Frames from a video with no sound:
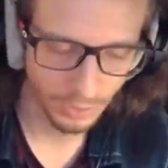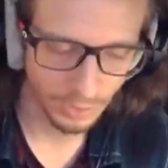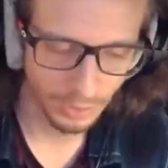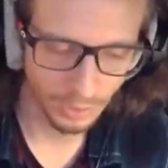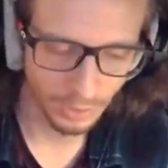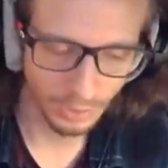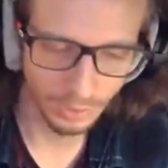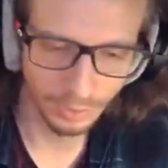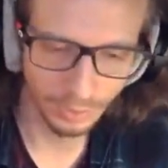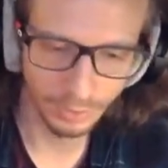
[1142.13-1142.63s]

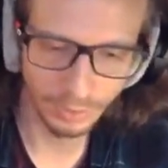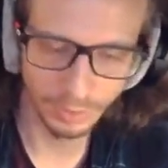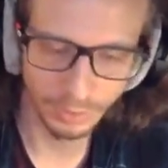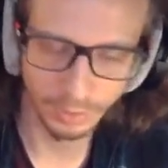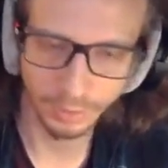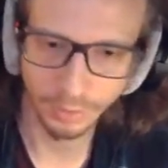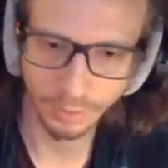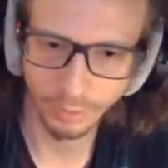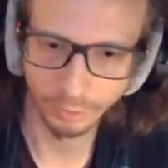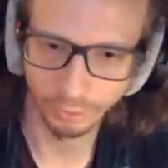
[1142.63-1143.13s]
in the
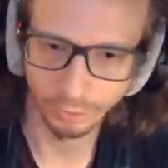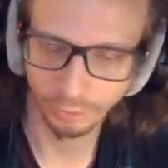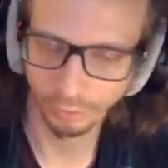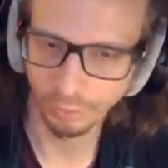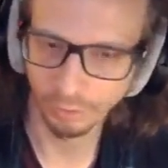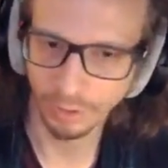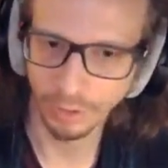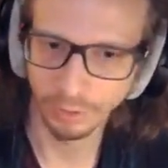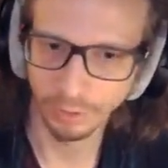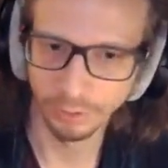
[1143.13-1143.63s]
launch
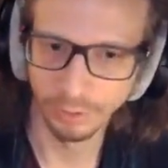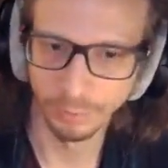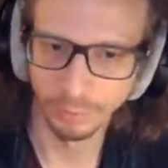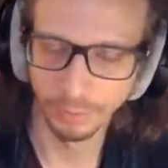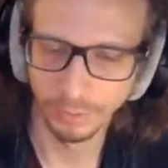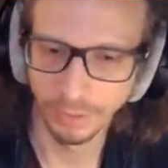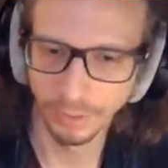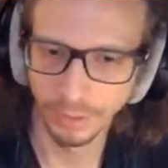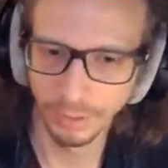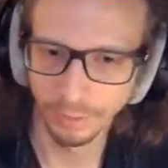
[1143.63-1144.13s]
strategy
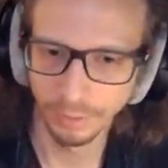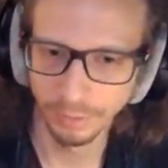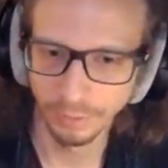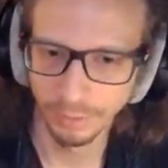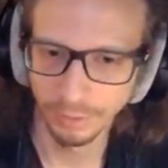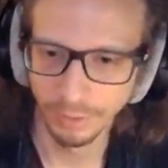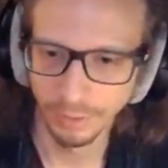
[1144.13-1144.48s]
planner.